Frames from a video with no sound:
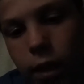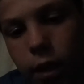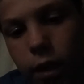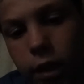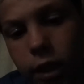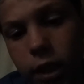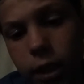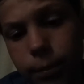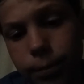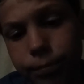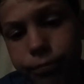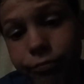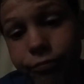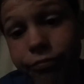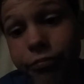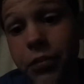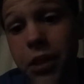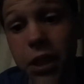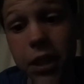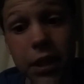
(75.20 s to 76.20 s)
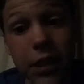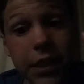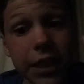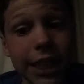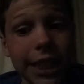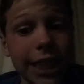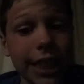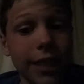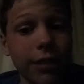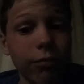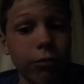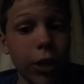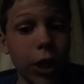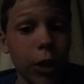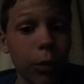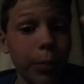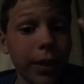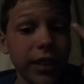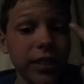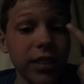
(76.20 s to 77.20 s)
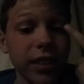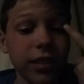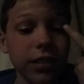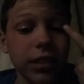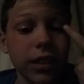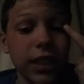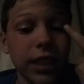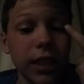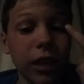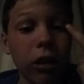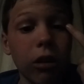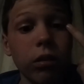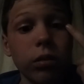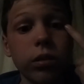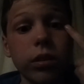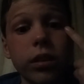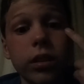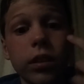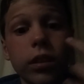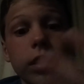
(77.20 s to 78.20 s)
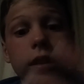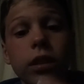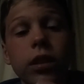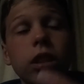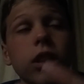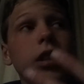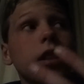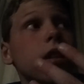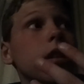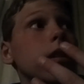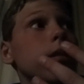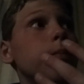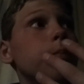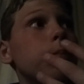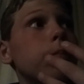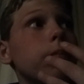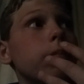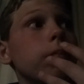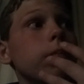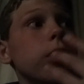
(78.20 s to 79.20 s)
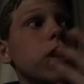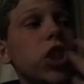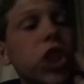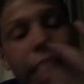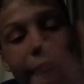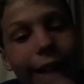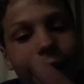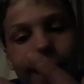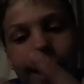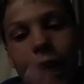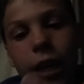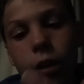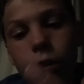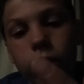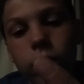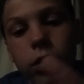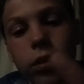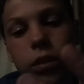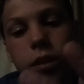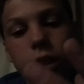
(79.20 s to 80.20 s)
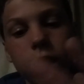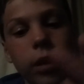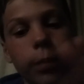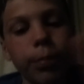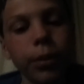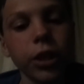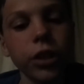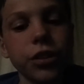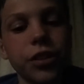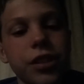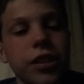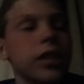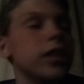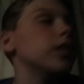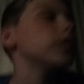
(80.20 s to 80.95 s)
Well, basically, I'll shout out to the person